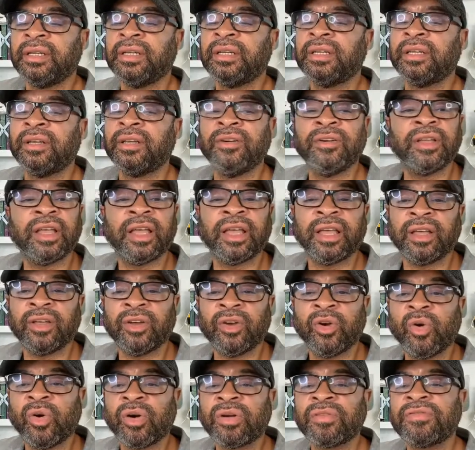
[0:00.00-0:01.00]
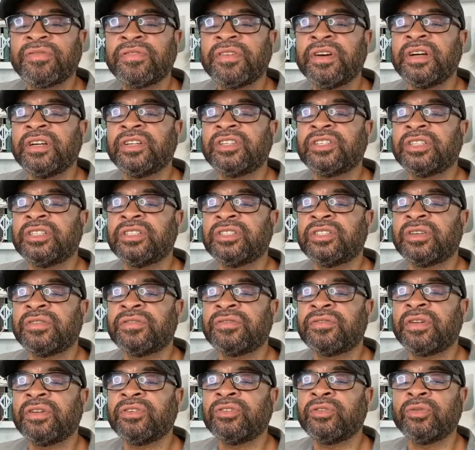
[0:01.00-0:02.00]
Okay, core functions. The
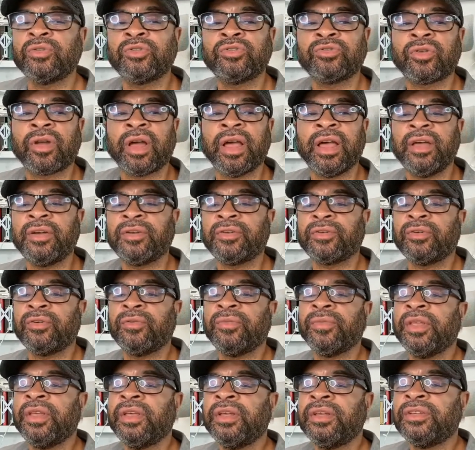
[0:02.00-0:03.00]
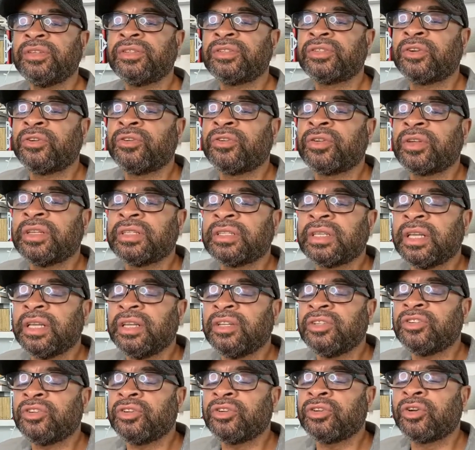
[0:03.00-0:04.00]
frontal striatal circuits
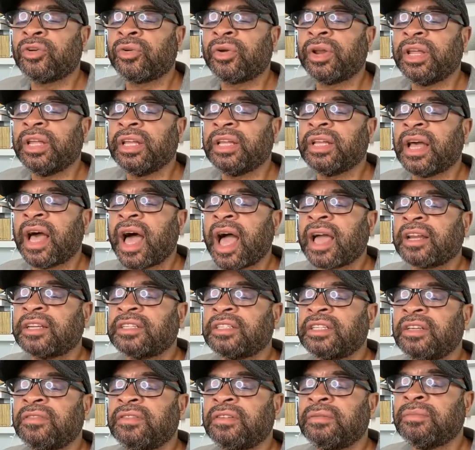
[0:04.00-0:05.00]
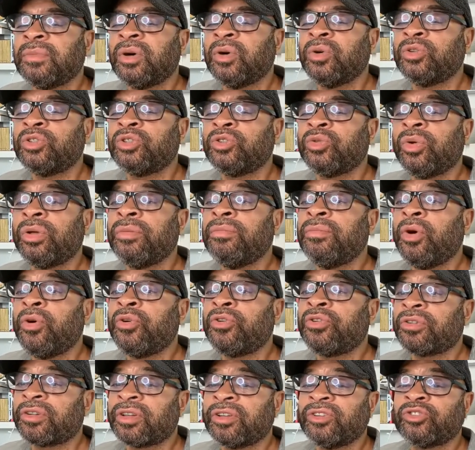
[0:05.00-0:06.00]
integrate cognitive, emotional, and
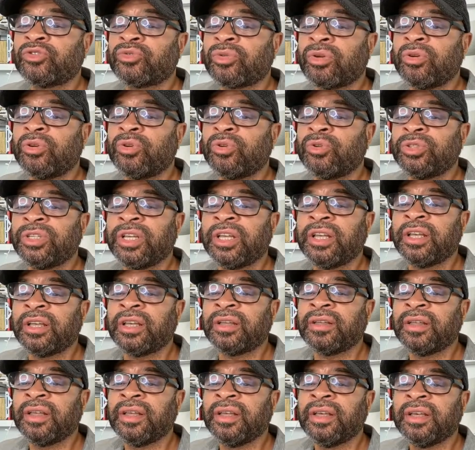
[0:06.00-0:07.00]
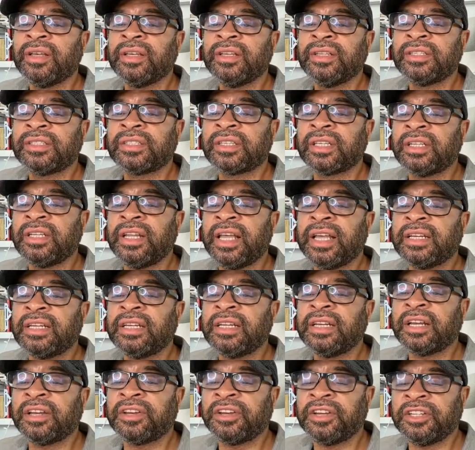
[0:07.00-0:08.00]
motor control. Yeah. Selecting
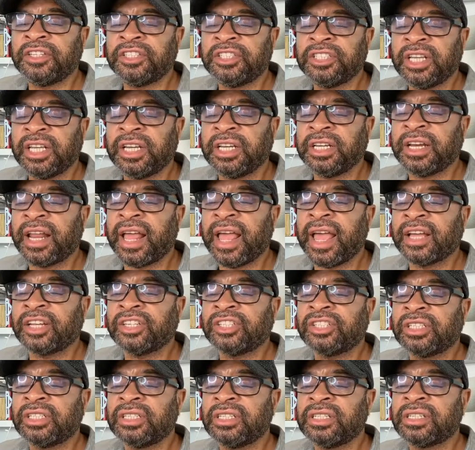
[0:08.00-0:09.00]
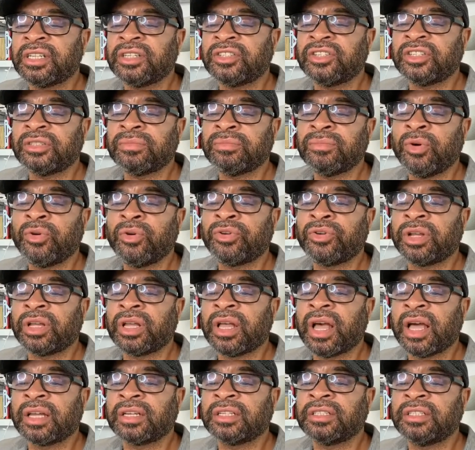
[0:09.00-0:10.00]
and initiating actions such as motor and
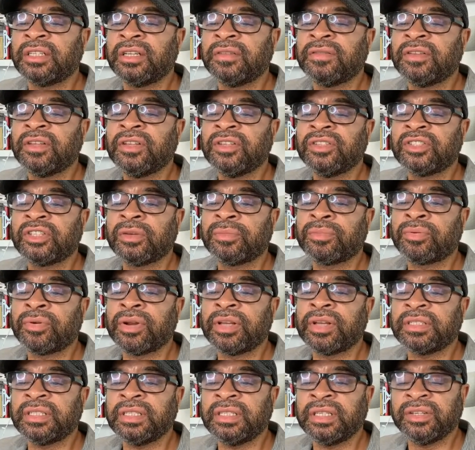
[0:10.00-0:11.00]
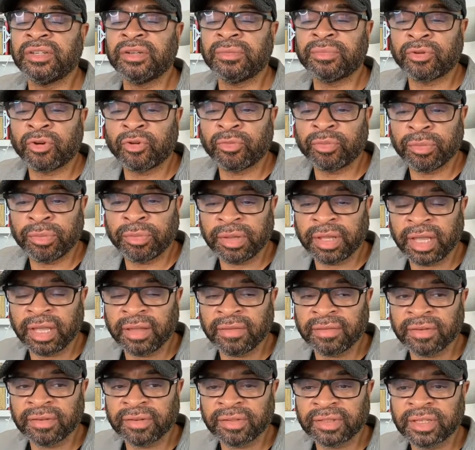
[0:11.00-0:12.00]
cognitive, suppressing inappropriate
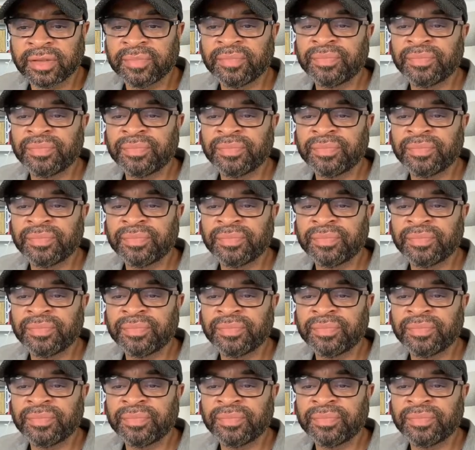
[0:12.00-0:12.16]
behaviors,